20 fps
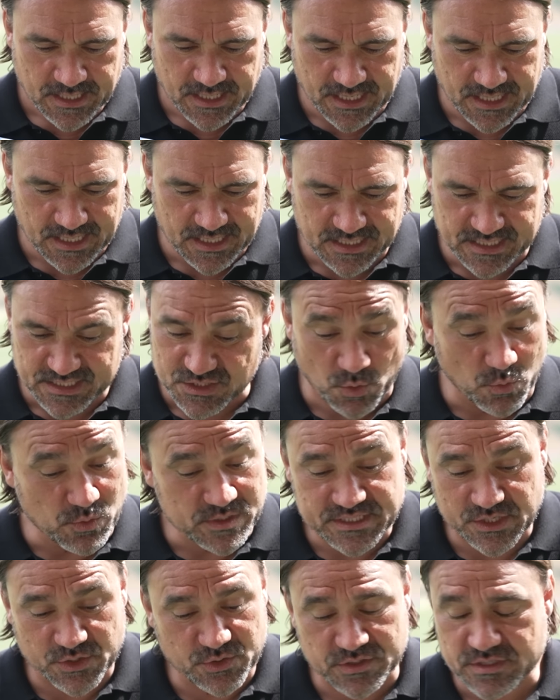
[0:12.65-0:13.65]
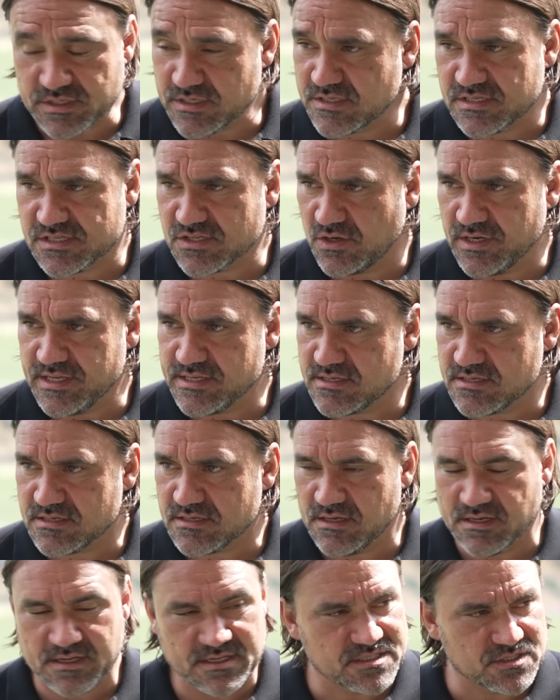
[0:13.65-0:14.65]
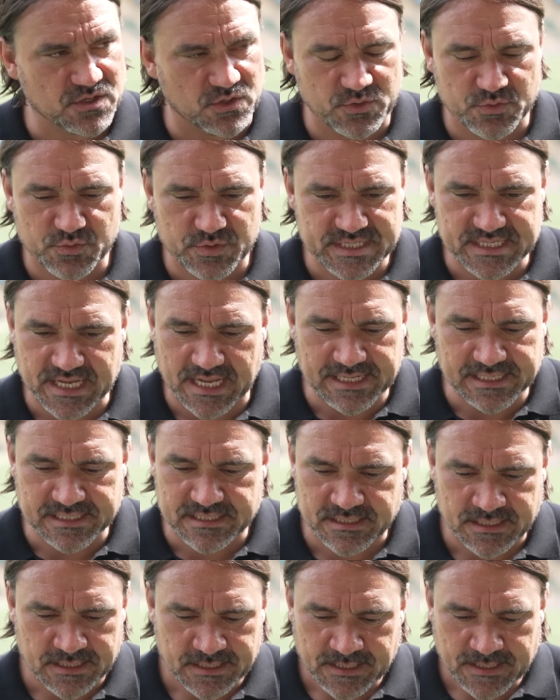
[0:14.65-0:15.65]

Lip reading: It's always a good and solid solid result